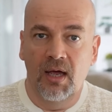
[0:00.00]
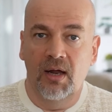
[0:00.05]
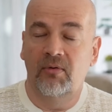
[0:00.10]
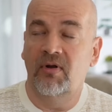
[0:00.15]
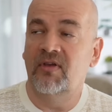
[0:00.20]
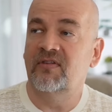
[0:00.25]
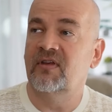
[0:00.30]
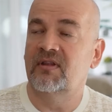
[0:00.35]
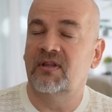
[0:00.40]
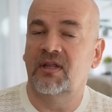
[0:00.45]

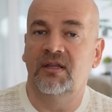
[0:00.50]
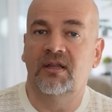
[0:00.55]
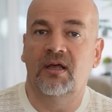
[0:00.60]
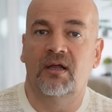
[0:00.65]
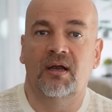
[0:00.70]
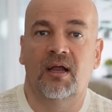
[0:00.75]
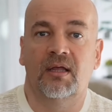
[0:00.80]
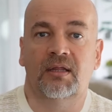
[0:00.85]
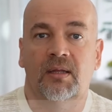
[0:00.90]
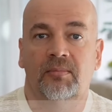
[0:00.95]
Recently the
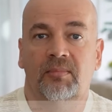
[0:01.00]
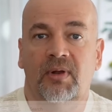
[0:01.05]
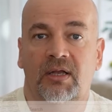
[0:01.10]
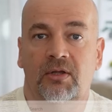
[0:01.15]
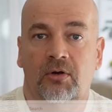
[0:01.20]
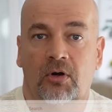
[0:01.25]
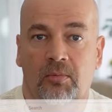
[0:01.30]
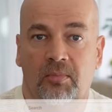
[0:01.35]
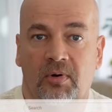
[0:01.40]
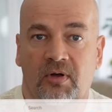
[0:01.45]

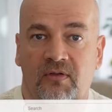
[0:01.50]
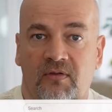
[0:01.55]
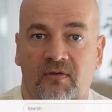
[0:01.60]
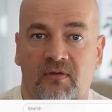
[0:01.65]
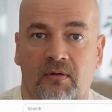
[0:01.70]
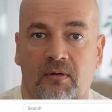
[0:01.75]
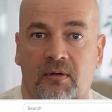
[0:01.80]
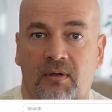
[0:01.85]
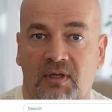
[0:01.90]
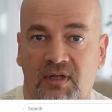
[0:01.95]
Nathan-built
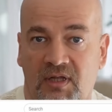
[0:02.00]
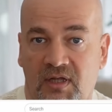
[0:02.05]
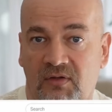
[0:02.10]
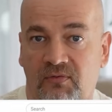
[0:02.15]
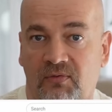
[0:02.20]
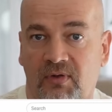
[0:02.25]
robots in his